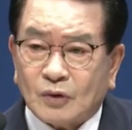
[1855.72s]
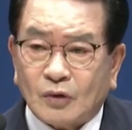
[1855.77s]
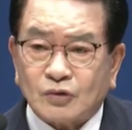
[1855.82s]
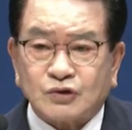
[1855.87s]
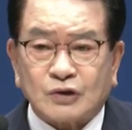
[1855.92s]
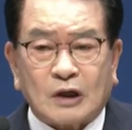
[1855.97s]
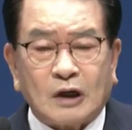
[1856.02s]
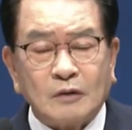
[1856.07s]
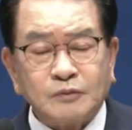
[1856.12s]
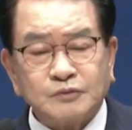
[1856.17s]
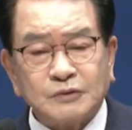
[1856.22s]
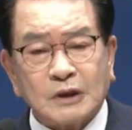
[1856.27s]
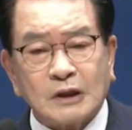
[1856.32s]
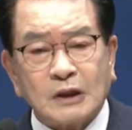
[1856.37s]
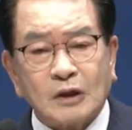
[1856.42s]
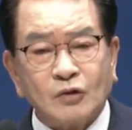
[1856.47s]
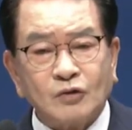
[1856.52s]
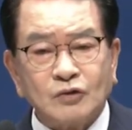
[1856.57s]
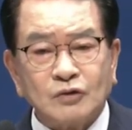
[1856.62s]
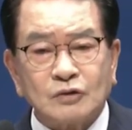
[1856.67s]
The same
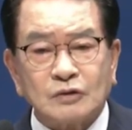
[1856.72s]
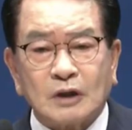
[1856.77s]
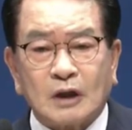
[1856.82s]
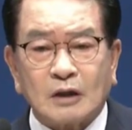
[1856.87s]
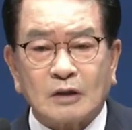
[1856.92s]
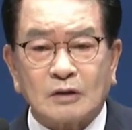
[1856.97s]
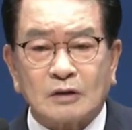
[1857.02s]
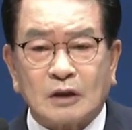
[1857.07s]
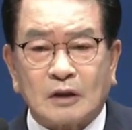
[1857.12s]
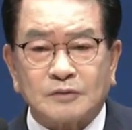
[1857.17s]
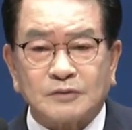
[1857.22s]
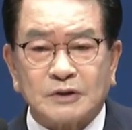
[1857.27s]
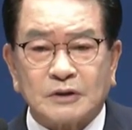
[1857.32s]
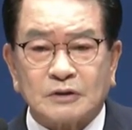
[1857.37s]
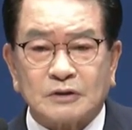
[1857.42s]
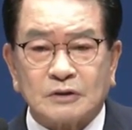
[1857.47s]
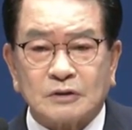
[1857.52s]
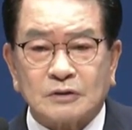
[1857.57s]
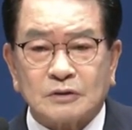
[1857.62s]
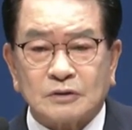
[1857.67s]
goes for me.
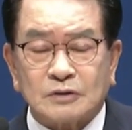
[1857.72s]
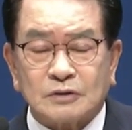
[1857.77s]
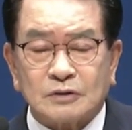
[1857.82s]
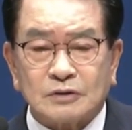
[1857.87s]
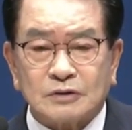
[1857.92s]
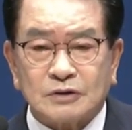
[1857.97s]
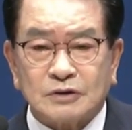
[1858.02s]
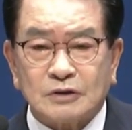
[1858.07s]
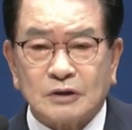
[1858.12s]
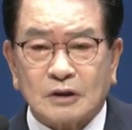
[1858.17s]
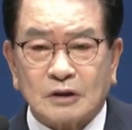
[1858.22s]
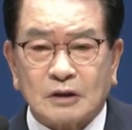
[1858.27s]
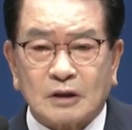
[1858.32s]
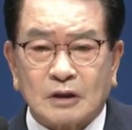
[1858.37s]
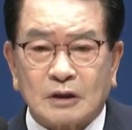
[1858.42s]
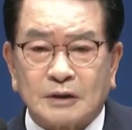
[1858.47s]
I was